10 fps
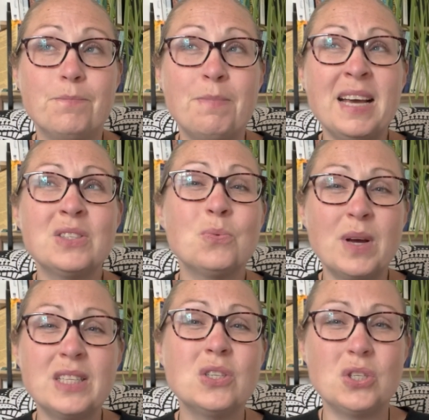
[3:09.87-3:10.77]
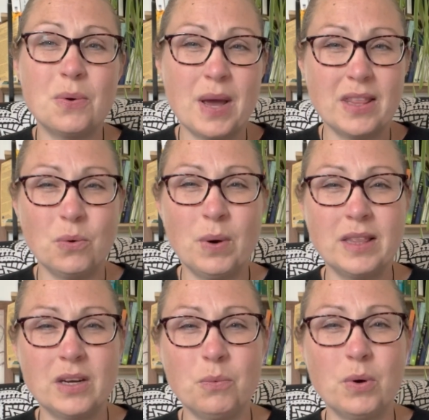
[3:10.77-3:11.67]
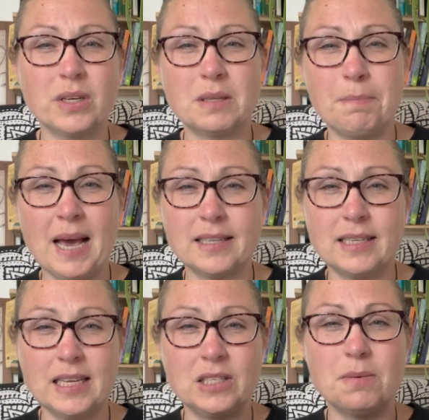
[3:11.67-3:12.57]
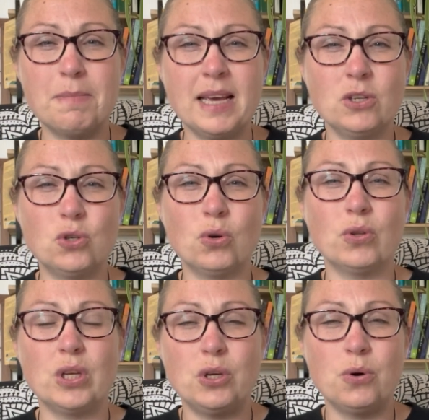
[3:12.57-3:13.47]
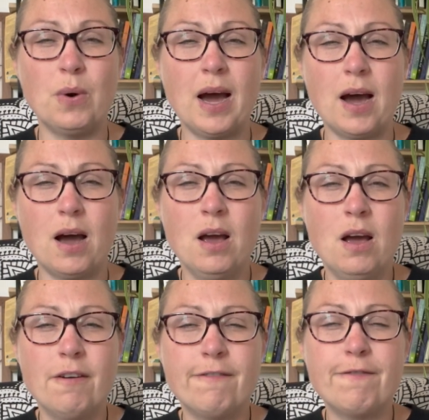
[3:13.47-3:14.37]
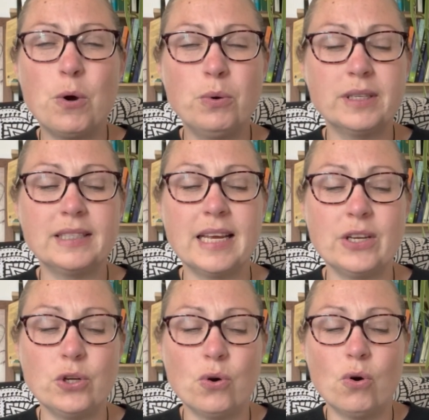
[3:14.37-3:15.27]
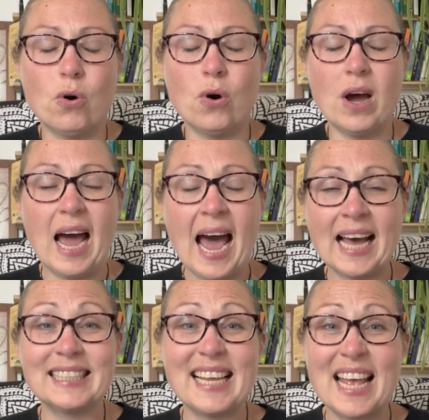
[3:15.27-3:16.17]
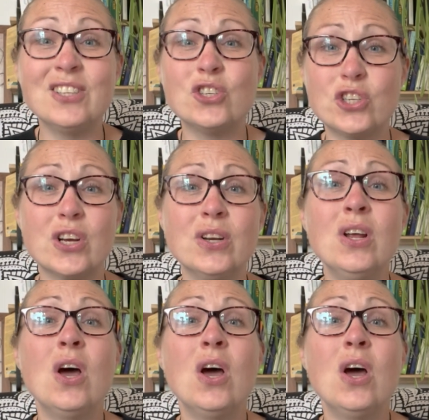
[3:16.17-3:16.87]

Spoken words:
best way to do it, the way that it works the best, is to make sure that you are focusing your attention